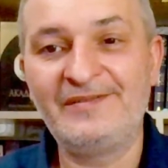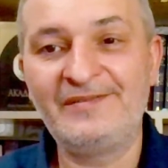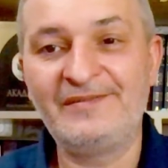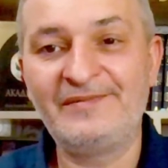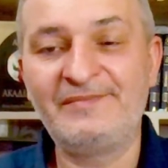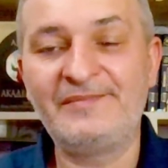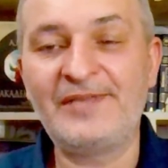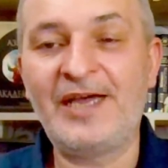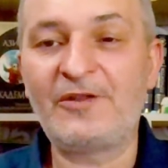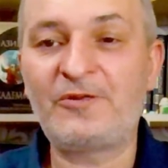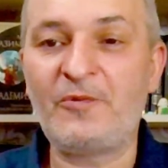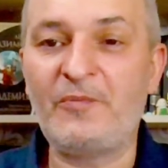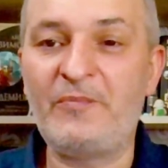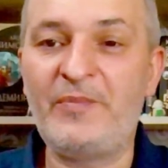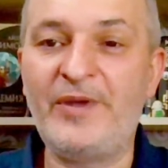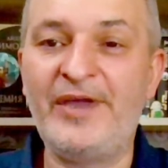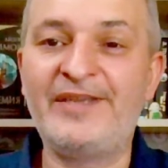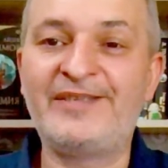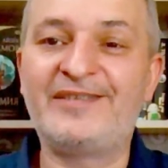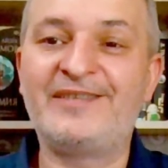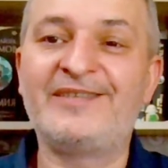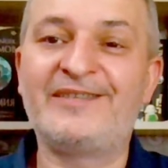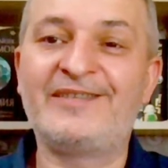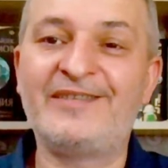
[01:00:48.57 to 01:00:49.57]
NATO
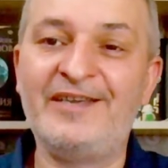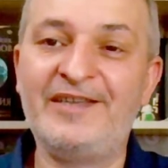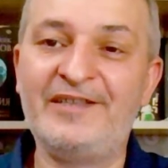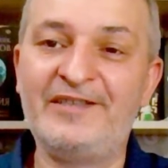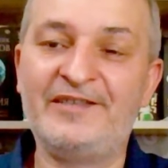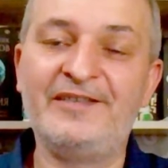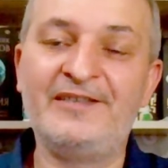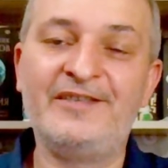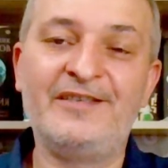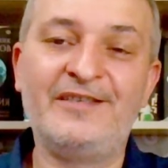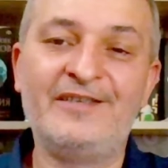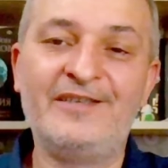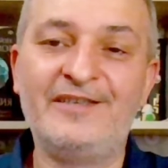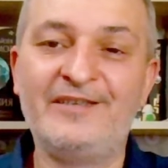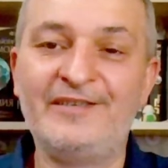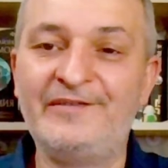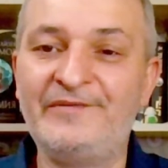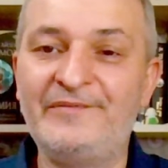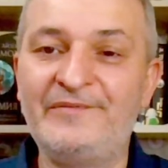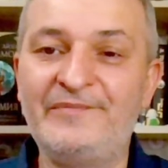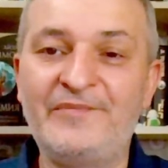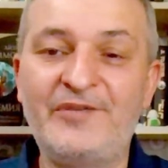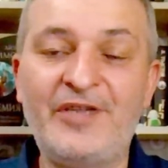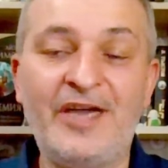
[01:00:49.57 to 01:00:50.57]
bases and
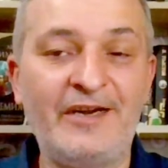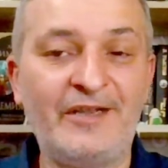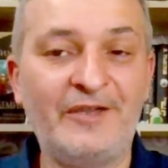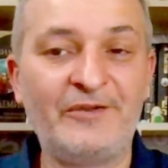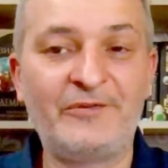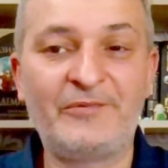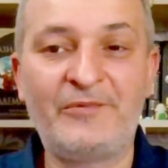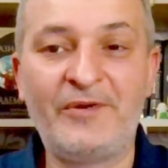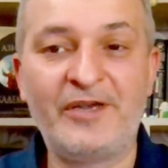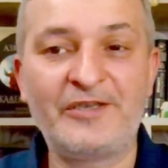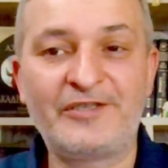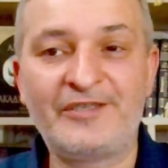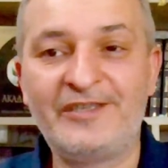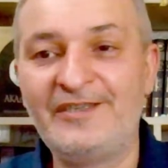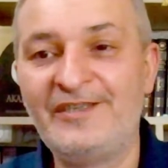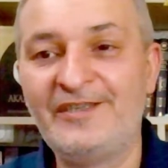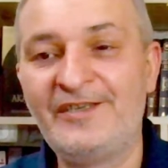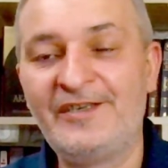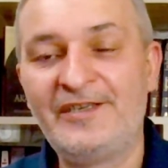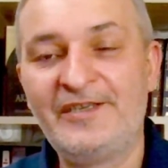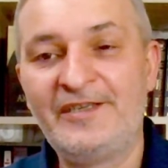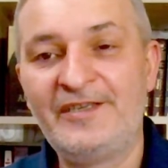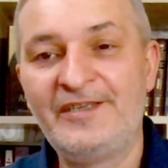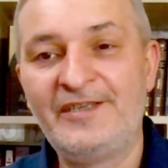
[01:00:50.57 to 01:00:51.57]
target Russia.
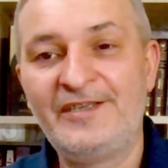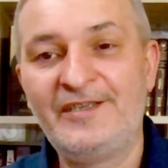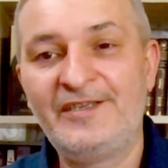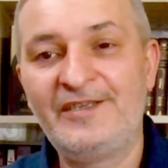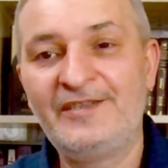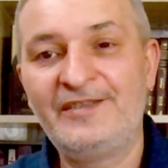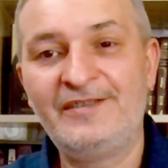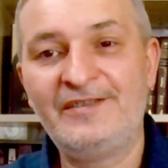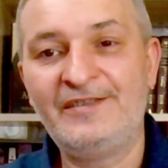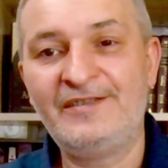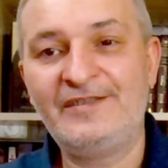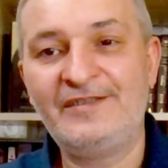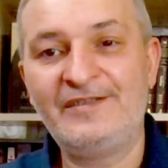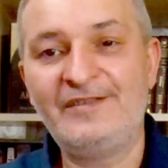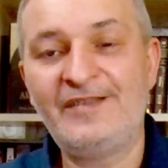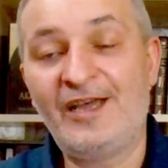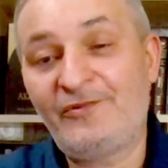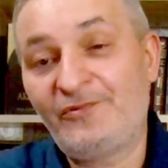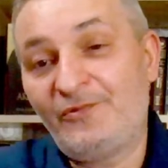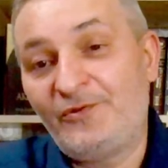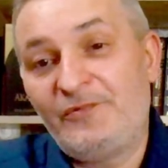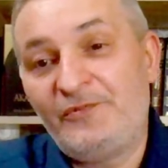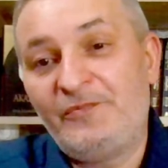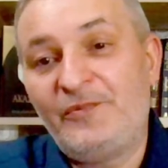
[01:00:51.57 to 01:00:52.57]

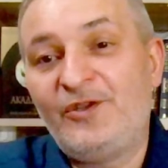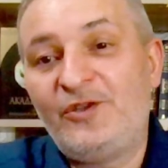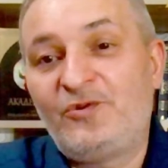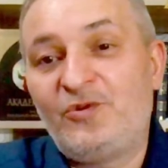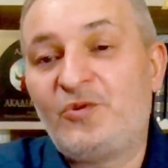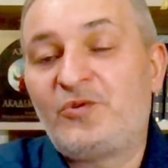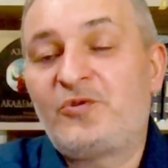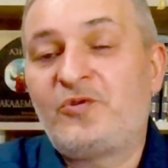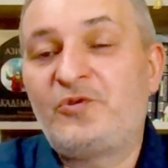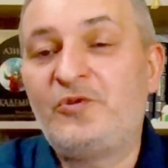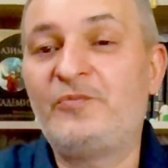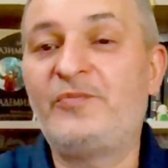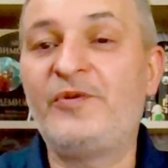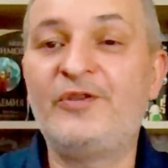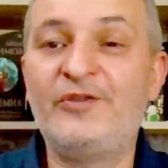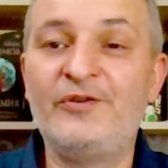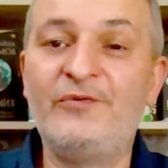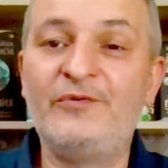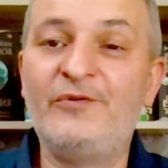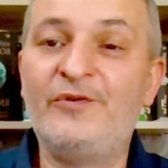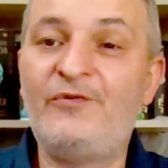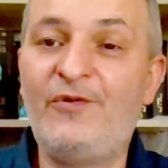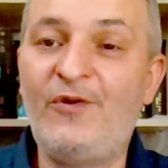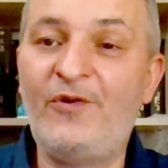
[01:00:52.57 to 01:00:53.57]
That would be too stupid
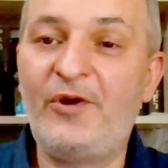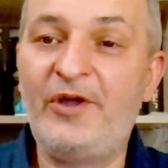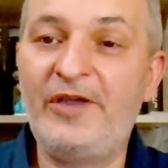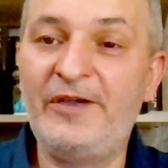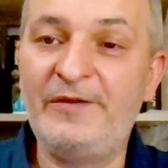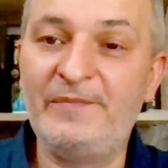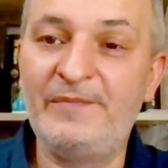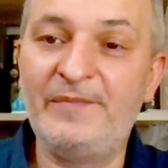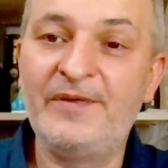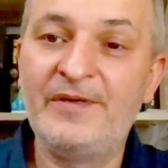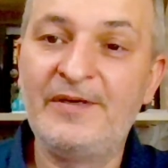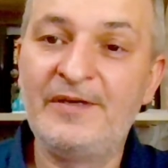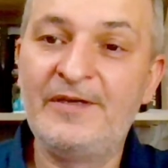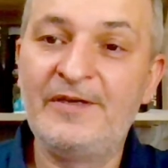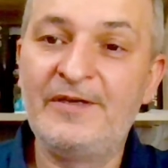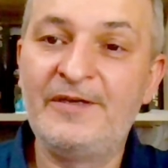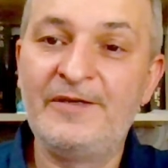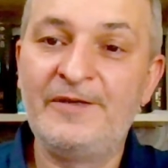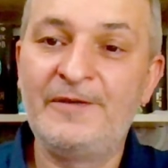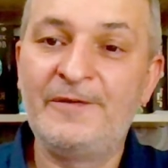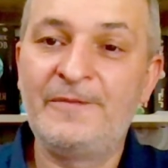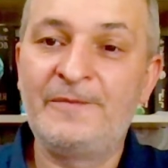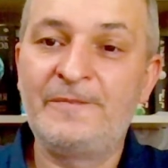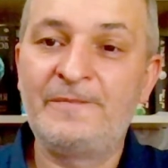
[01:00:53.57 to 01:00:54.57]
even for him.
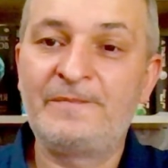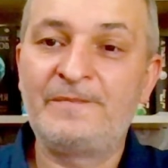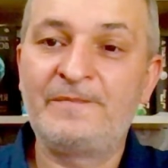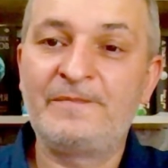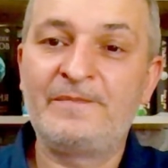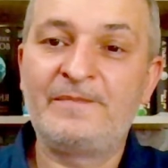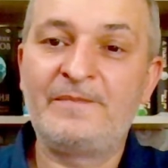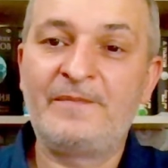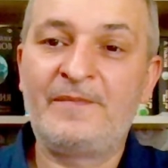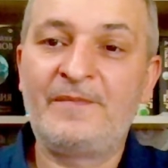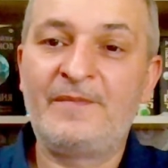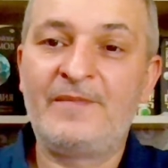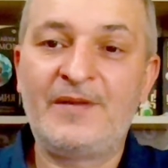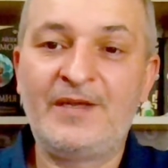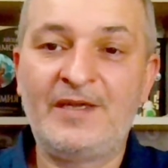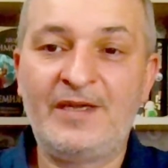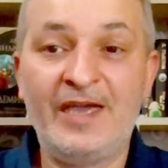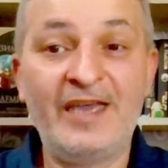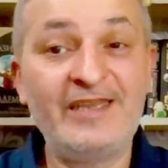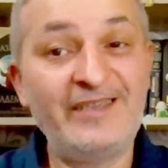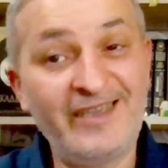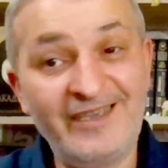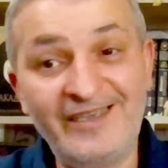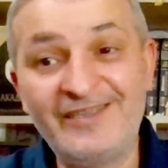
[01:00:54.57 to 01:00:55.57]

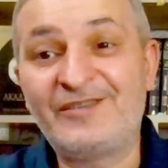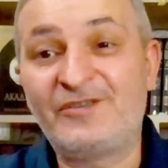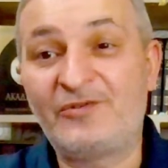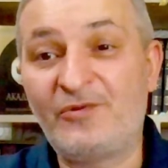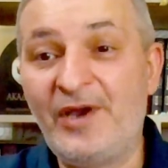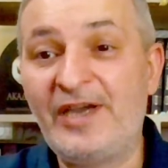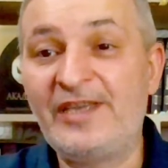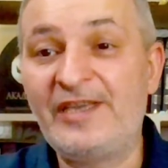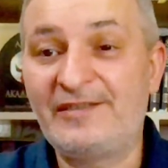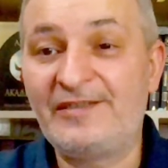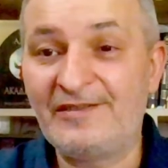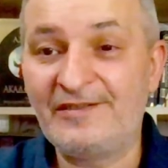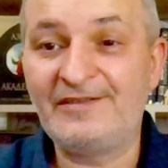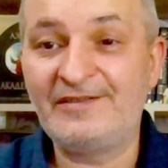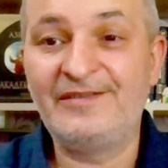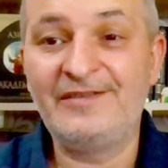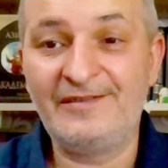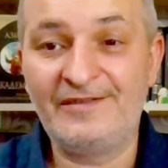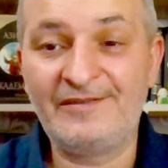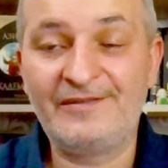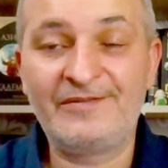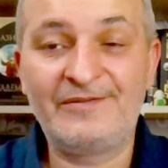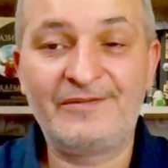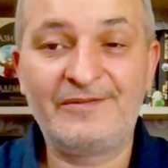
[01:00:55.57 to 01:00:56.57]
And he is quite,
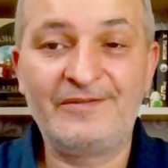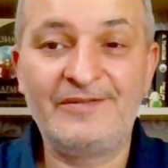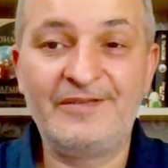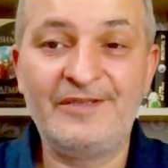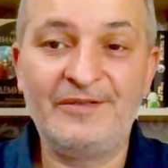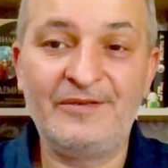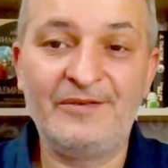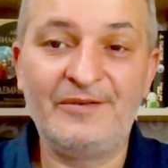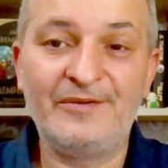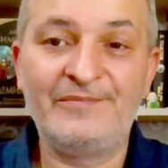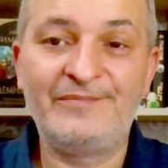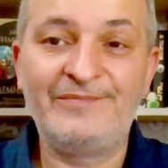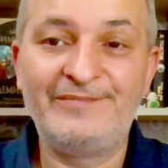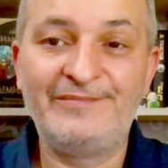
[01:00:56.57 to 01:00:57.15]
you know.